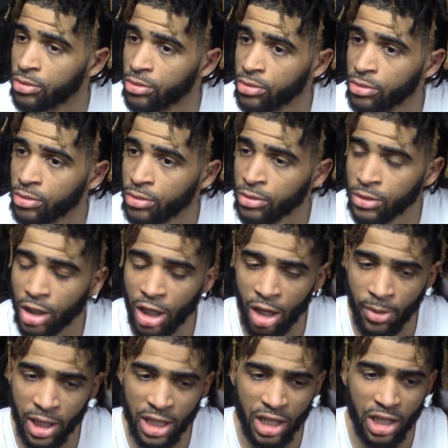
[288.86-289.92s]
I
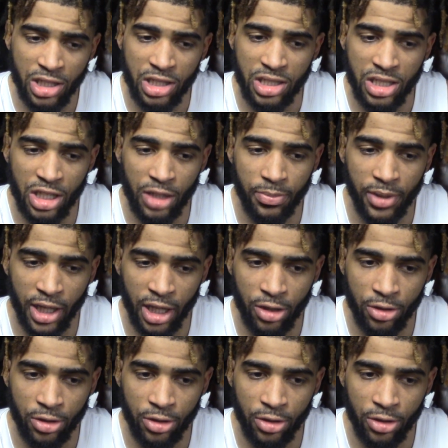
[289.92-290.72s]
didn't get to see the play.